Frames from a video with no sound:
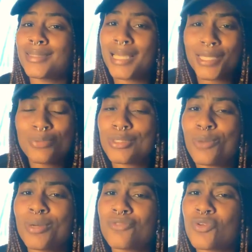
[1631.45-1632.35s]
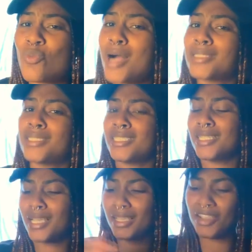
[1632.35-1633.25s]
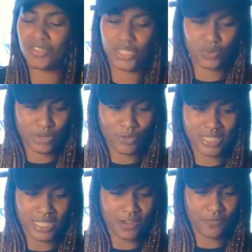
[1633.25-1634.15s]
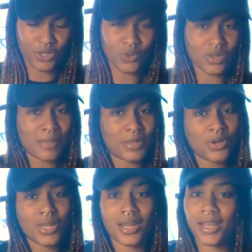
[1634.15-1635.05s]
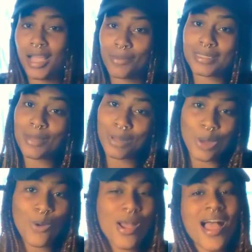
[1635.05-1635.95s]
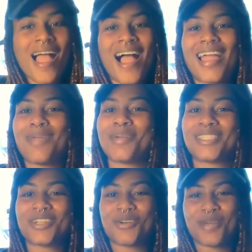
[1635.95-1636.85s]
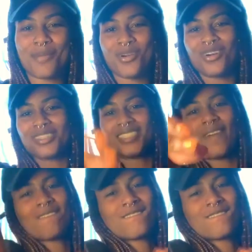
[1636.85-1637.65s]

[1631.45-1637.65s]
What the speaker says: Thank you so much for watching. If this reading resonated for you, let me know in the comments down below. I am at Tarot by Bronx.